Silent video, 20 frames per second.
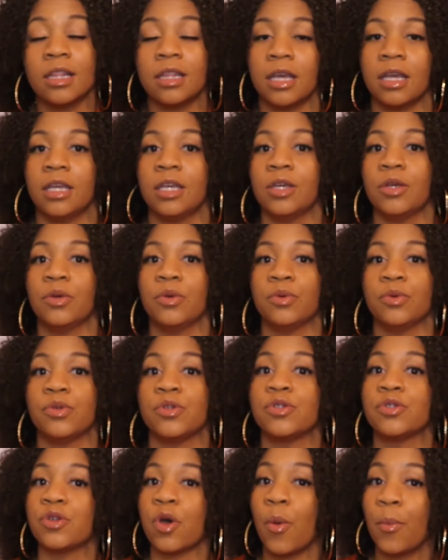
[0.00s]
Thank you
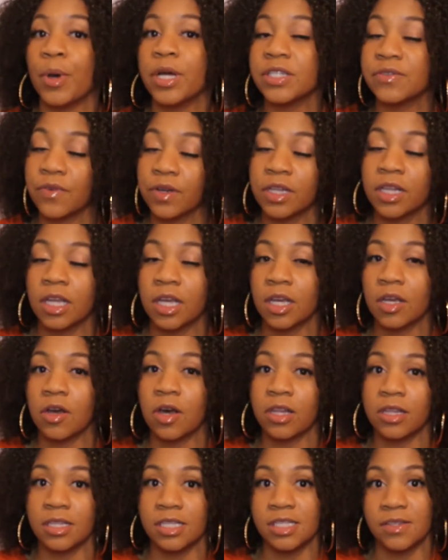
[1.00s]
so much for clicking
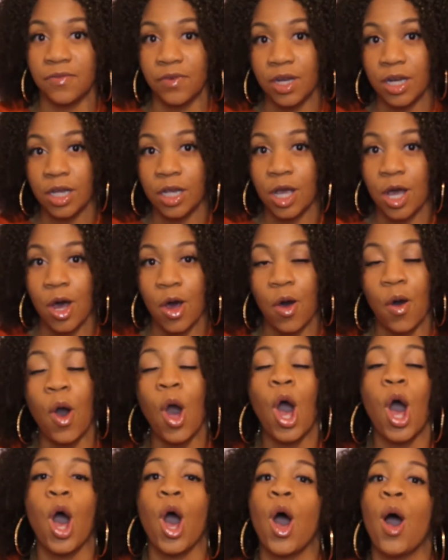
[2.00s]
on this video.
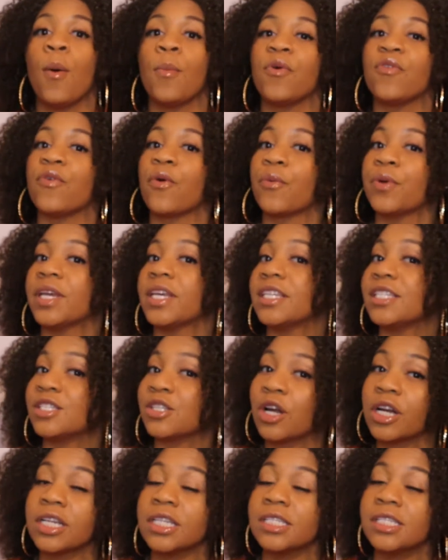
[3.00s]
Before we get
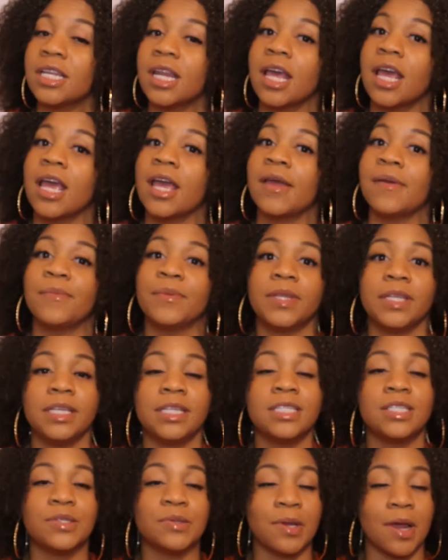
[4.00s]
started today,
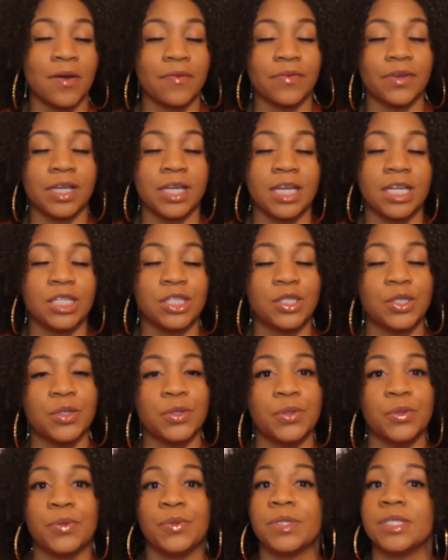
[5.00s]
please do not forget
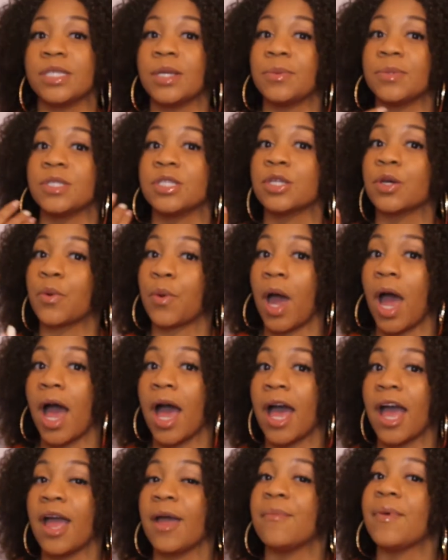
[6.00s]
to
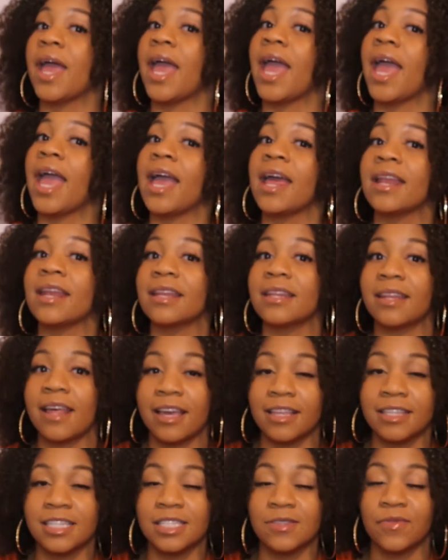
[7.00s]
subscribe and
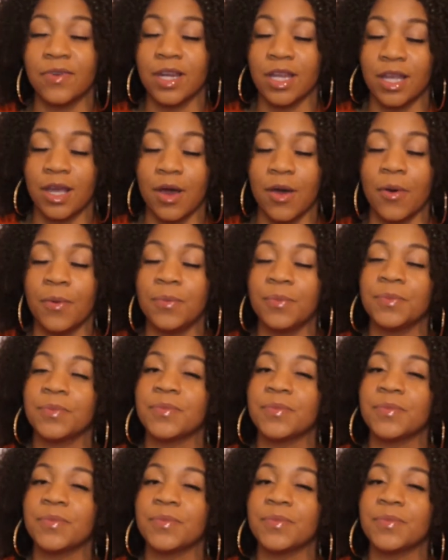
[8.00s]
like this video.